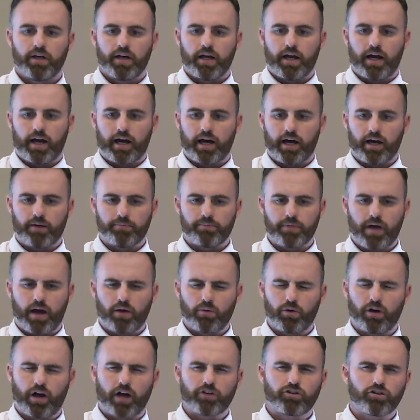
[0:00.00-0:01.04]

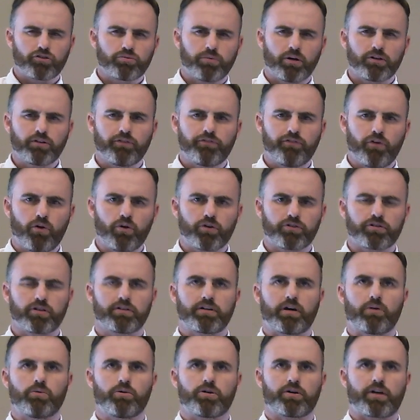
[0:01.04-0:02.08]
I just want to focus on
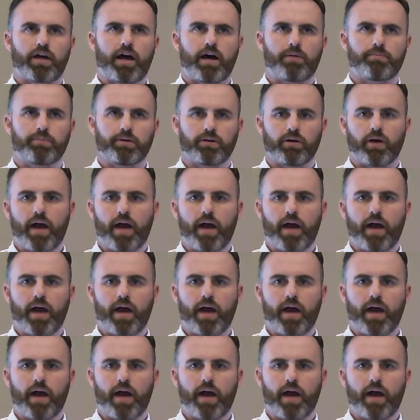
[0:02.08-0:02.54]
that word happy.